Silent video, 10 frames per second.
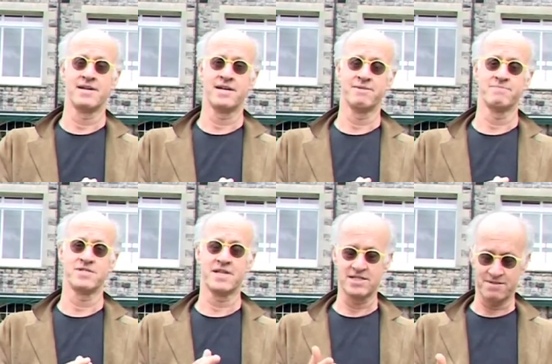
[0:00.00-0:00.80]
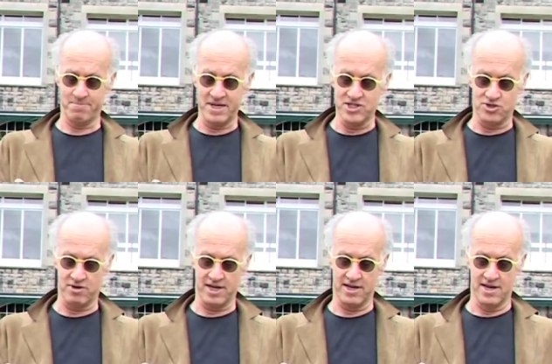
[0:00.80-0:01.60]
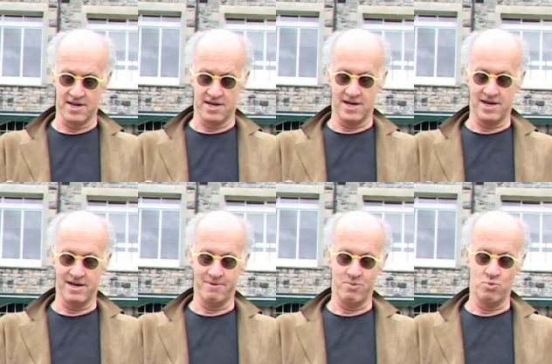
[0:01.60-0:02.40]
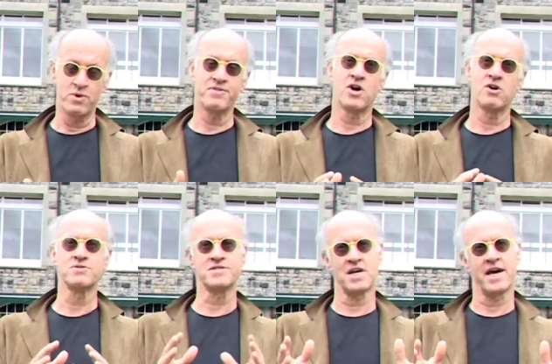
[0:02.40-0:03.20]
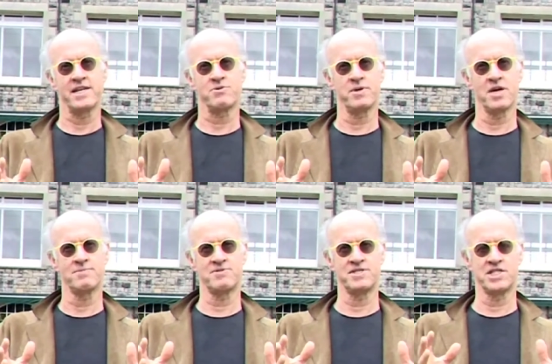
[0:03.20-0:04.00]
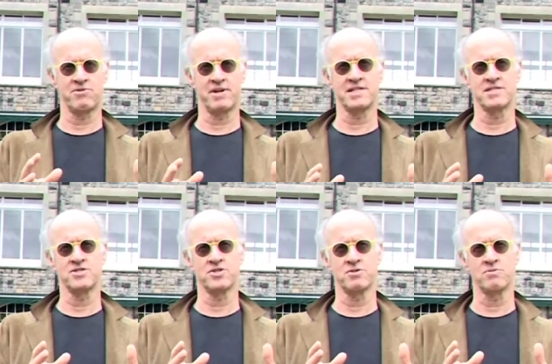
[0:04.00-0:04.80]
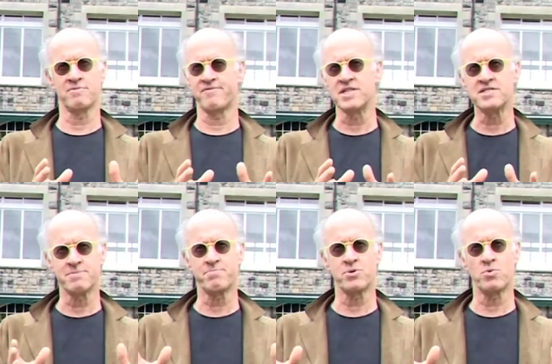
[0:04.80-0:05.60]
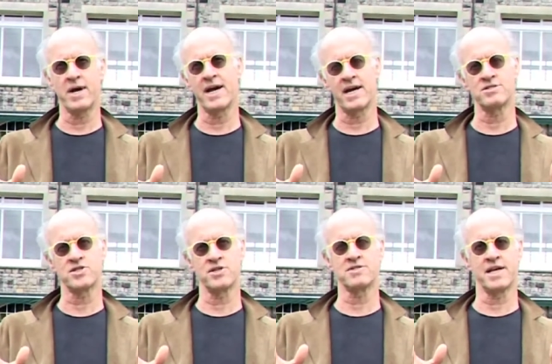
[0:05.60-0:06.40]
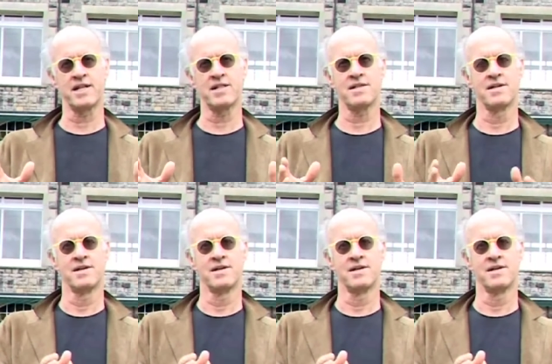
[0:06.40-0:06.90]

Um, so that's a big string. Um, with the whole site, we hope to regenerate it and do a very simple warehouse hotel.